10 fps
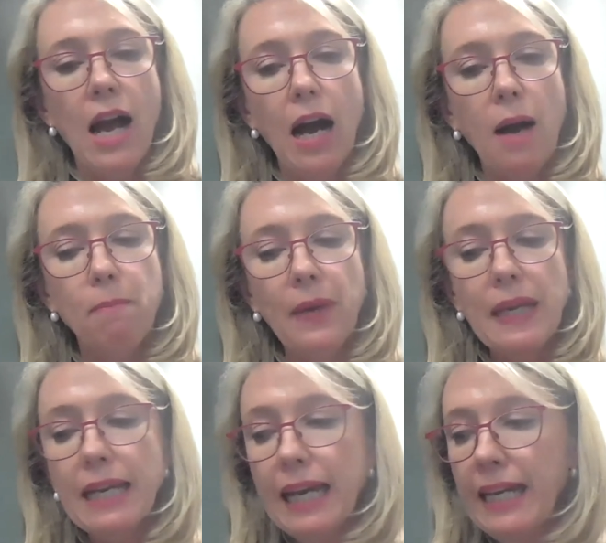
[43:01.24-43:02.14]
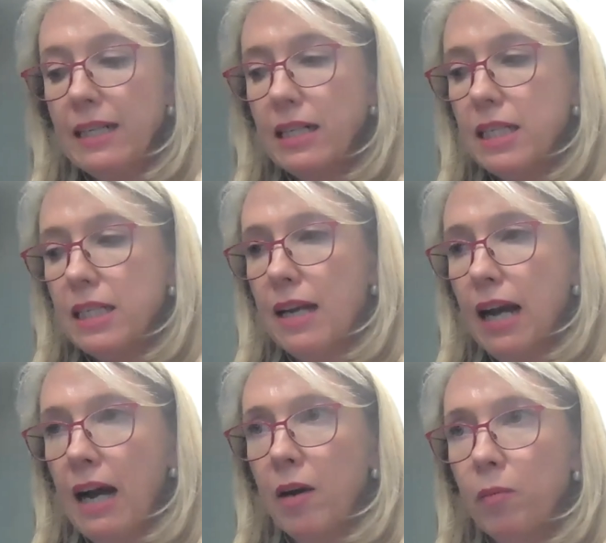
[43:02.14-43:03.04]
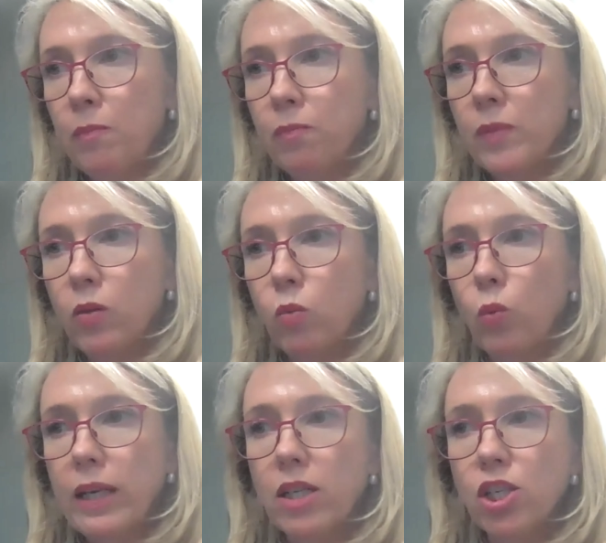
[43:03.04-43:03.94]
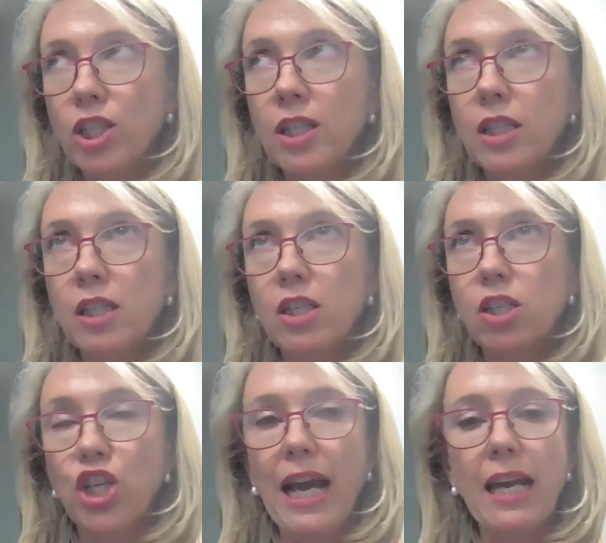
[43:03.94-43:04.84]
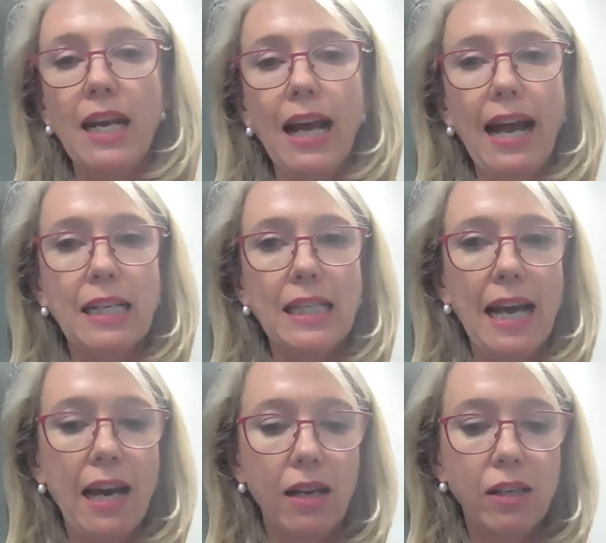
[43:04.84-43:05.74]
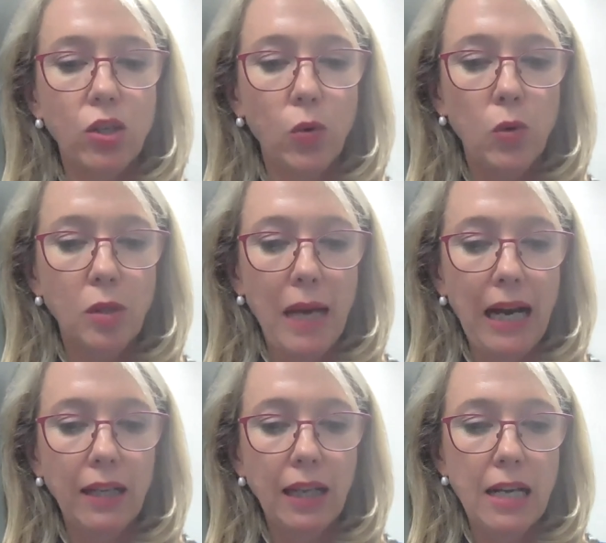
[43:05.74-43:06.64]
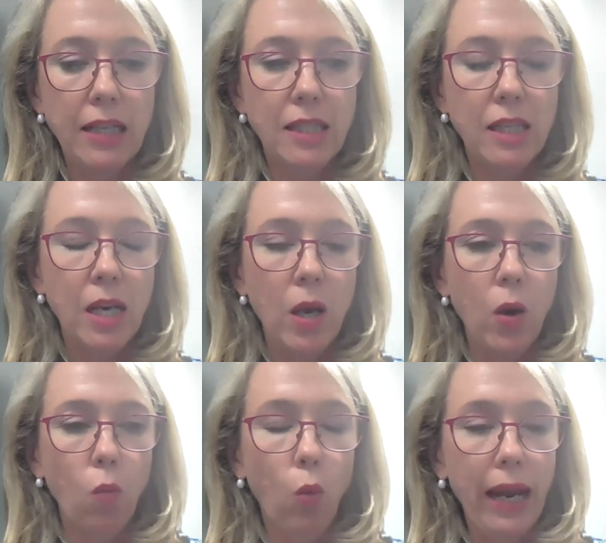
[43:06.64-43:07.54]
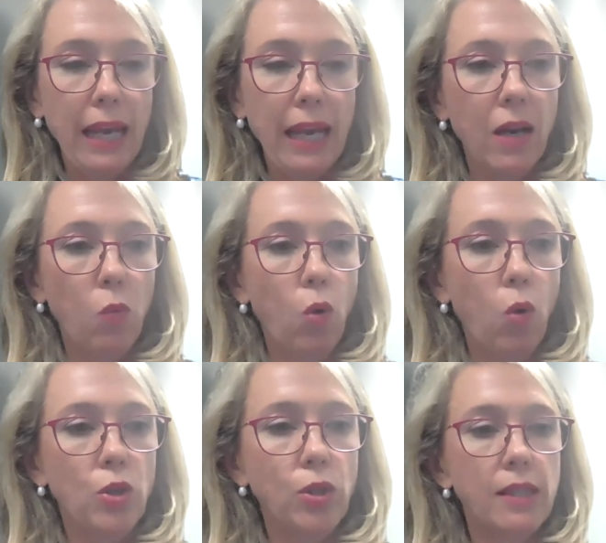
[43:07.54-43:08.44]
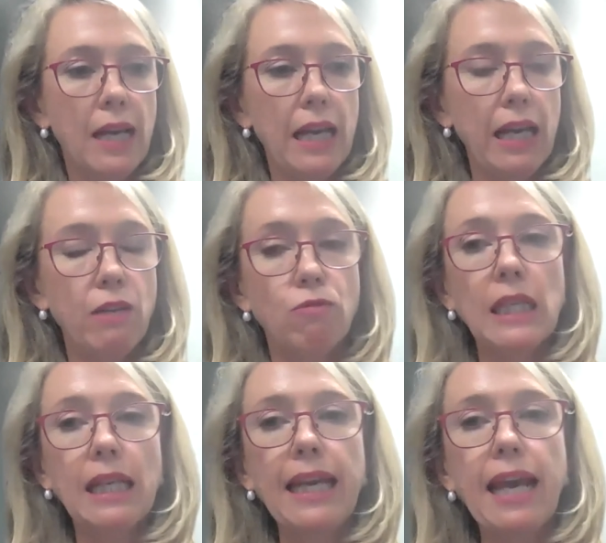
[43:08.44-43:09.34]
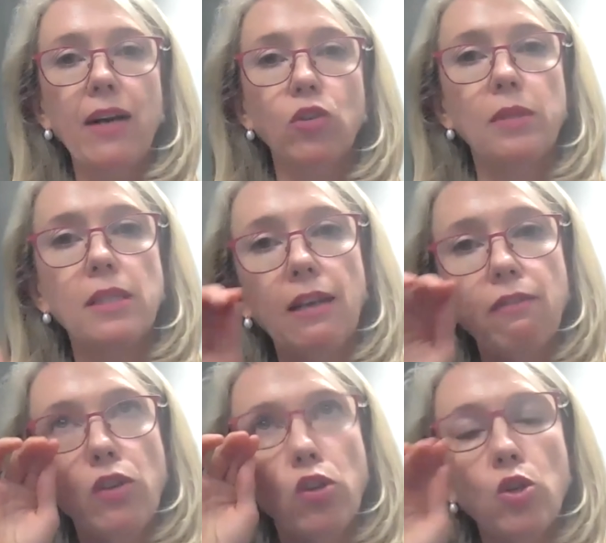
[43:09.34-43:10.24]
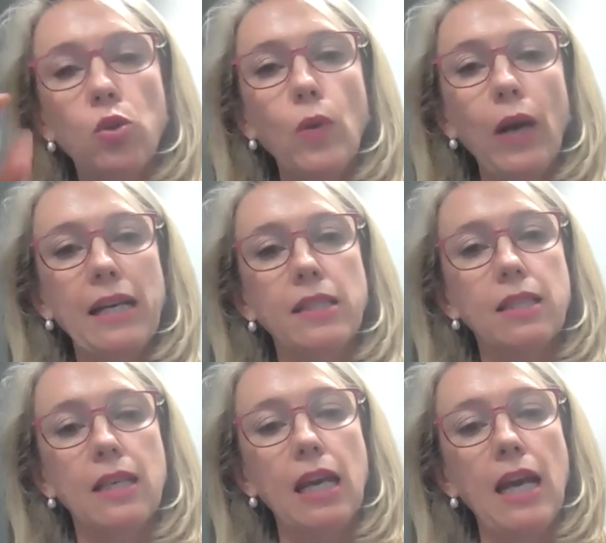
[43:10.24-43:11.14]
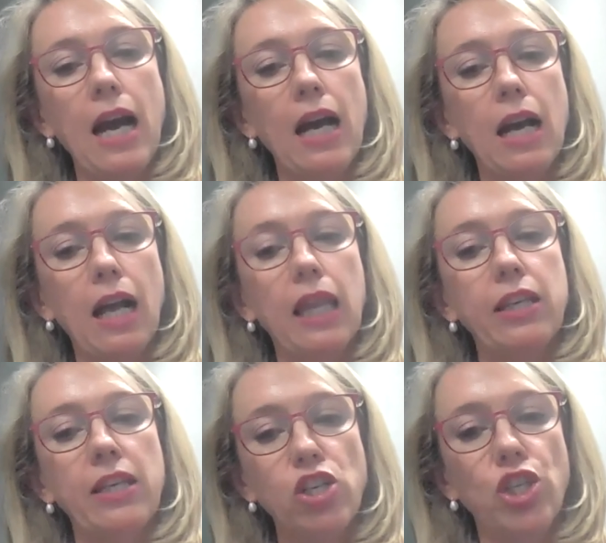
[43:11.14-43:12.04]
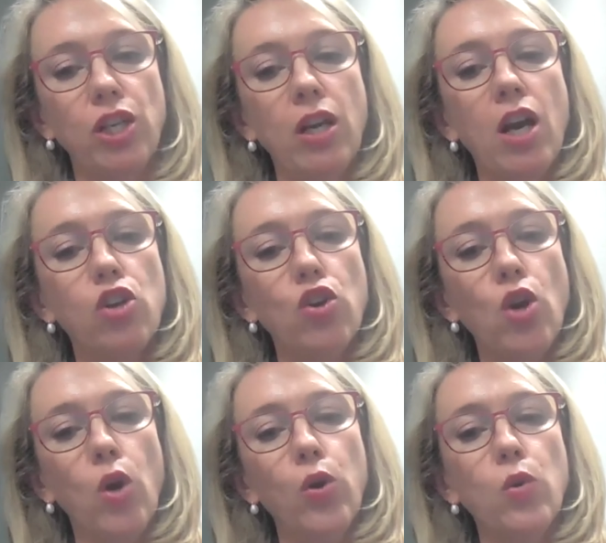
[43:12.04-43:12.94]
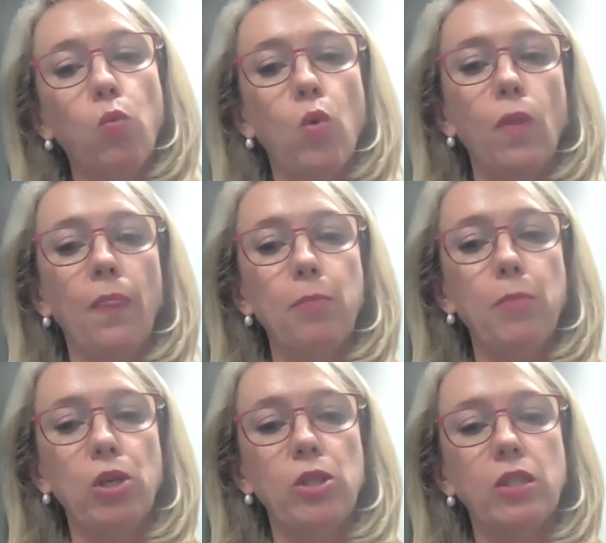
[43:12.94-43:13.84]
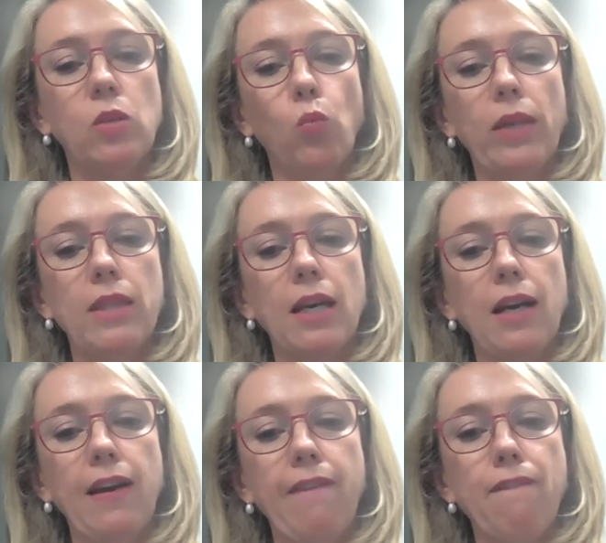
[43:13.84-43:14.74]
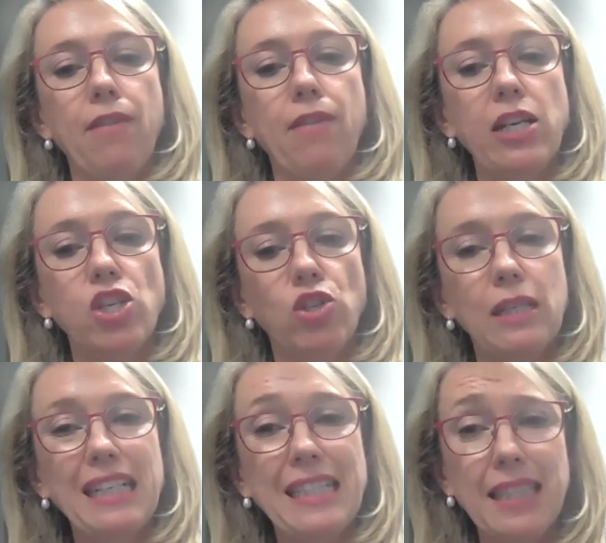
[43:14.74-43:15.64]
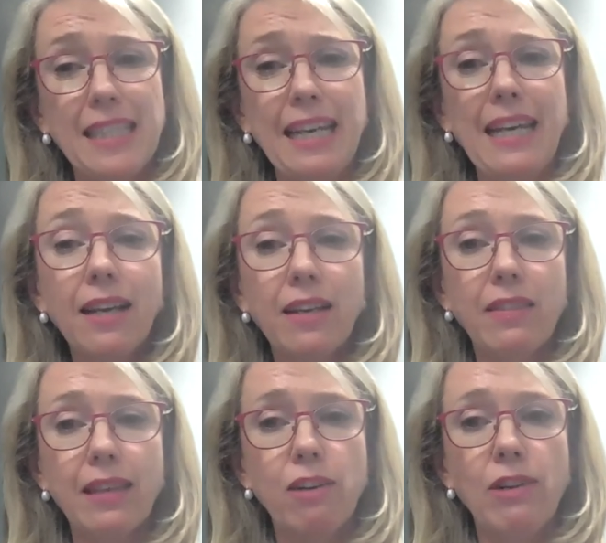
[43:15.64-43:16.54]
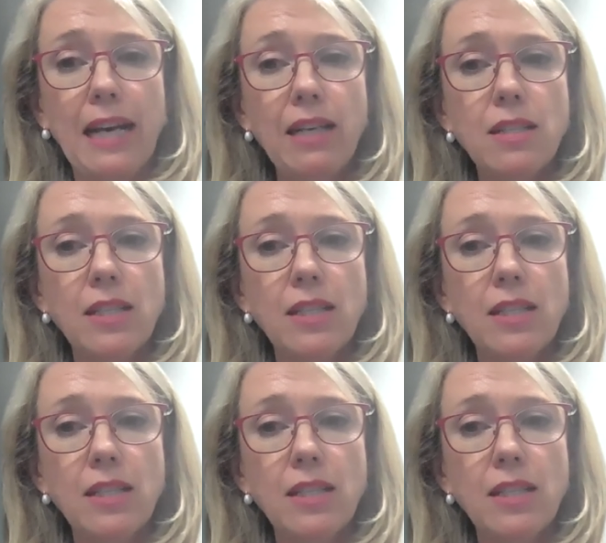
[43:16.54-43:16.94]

A big hint, um, which Jen and Hannah talked about last week, was it really helps if you, as the clinician, know what the person with aphasia is seeing at their end